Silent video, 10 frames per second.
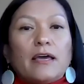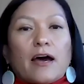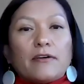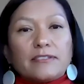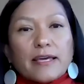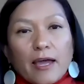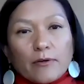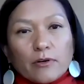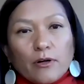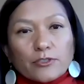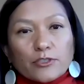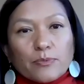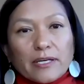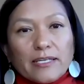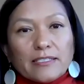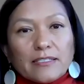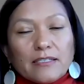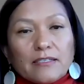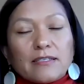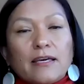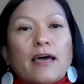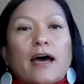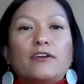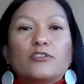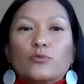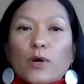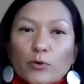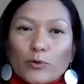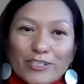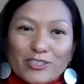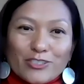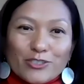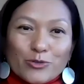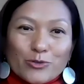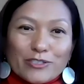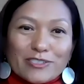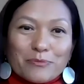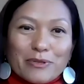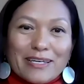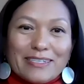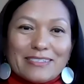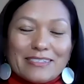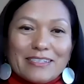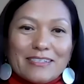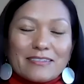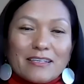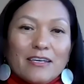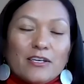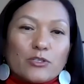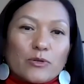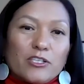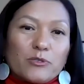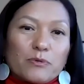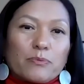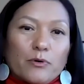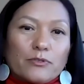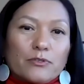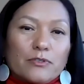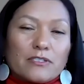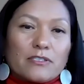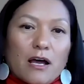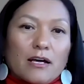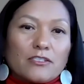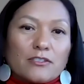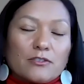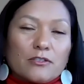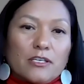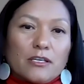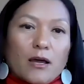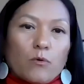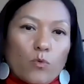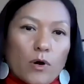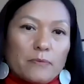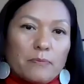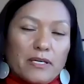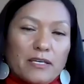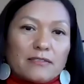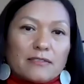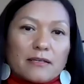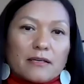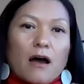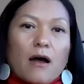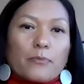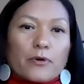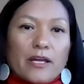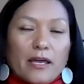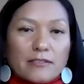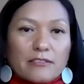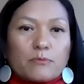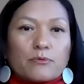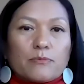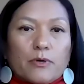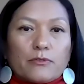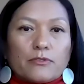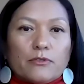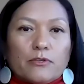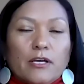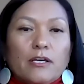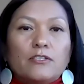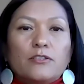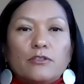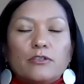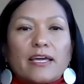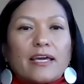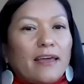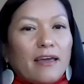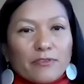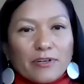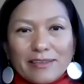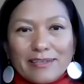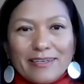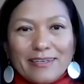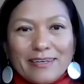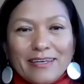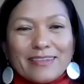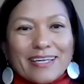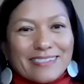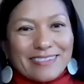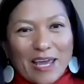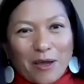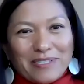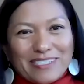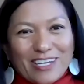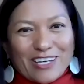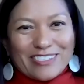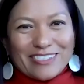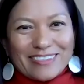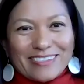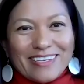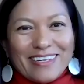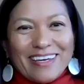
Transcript: How does agriculture play into this? How does recreation and tourism play into this? So his proposal is not just looking at one piece, it's a comprehensive proposal to look at everything that salmon touches.